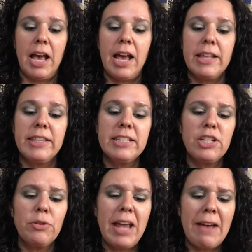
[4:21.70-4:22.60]
these
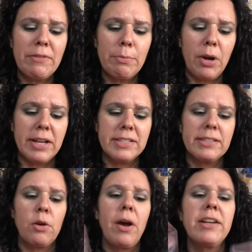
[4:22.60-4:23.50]
don't have a price,
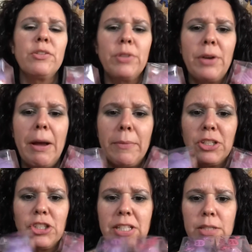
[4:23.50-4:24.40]
so I don't know how
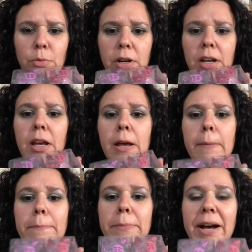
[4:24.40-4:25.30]
much these were,
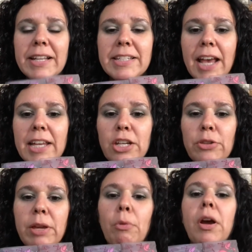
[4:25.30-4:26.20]
but I know
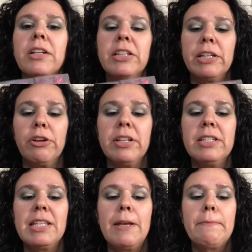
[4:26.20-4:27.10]
they were on clearance.
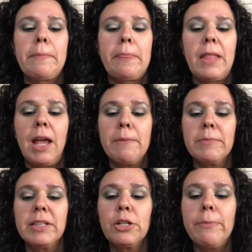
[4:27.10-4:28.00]
Um,
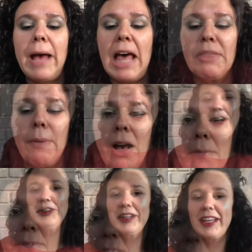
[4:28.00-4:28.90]
little bath
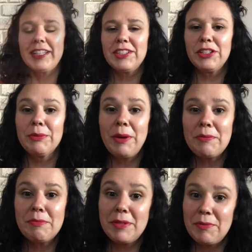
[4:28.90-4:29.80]
bombs. Okay, so you're
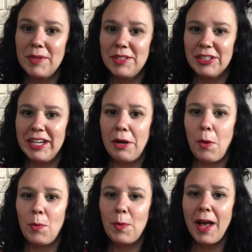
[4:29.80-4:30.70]
probably wondering
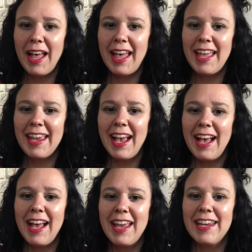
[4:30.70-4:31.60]
why
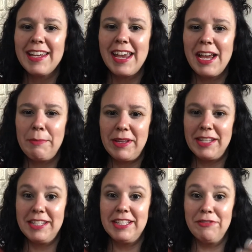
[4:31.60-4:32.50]
I am
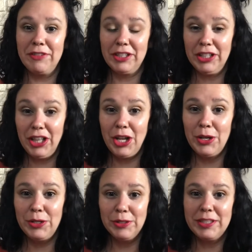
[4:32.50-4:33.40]
in different
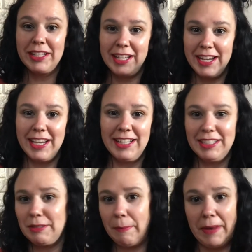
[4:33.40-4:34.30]
clothes and
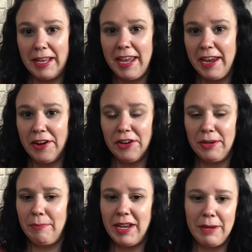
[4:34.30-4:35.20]
my hair and
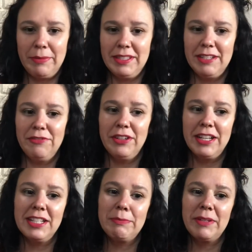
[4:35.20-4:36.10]
makeup is different.
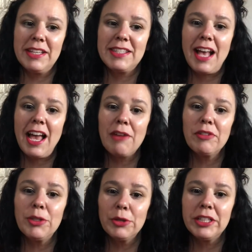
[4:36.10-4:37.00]
It's because I
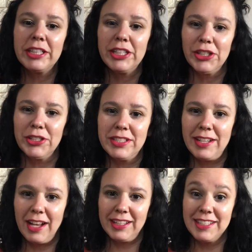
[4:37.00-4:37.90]
recorded the girls
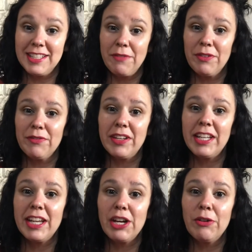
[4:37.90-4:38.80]
stocking stuffer
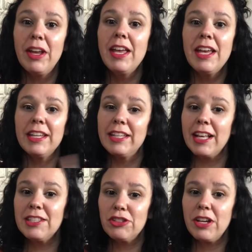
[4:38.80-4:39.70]
video
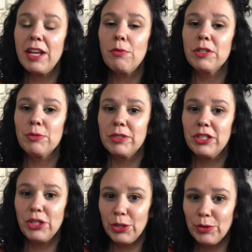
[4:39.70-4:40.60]
yesterday, which was
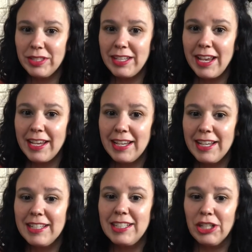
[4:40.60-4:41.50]
Tuesday,
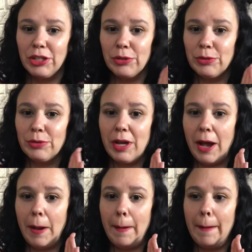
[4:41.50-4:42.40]
to
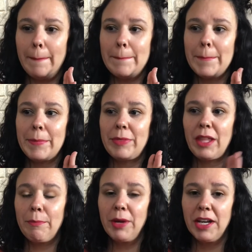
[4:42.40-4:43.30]
um,
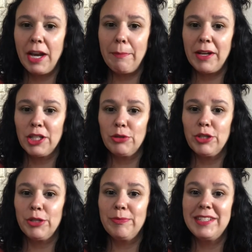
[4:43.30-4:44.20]
put it up on
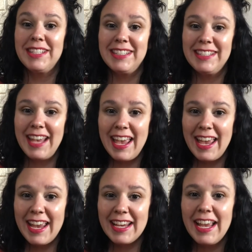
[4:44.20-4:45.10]
YouTube
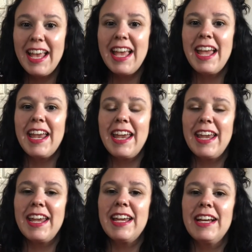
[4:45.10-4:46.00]
today.
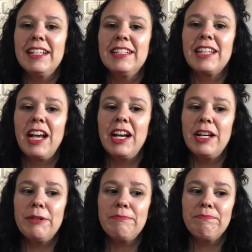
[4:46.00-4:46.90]
And,
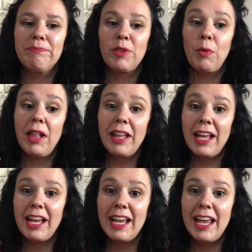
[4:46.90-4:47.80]
um, well,
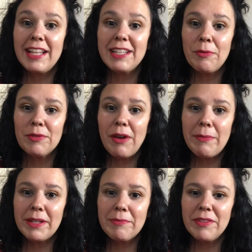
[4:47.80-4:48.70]
as I was
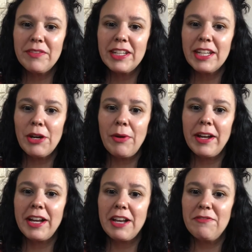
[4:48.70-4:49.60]
wrapping up the video, I
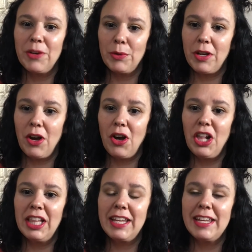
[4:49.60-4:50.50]
got a phone
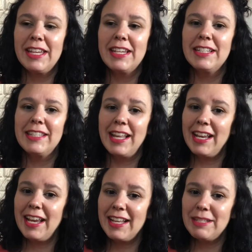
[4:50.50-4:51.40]
call and then I
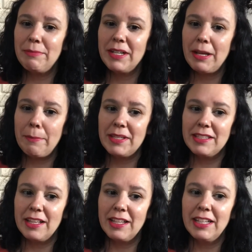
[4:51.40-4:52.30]
had to pick up my
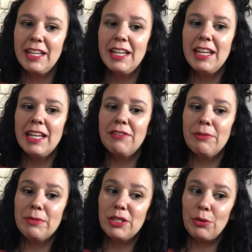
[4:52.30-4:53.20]
son
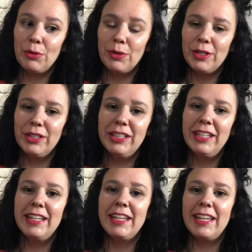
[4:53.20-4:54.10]
from school
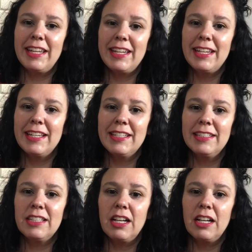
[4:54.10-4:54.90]
and,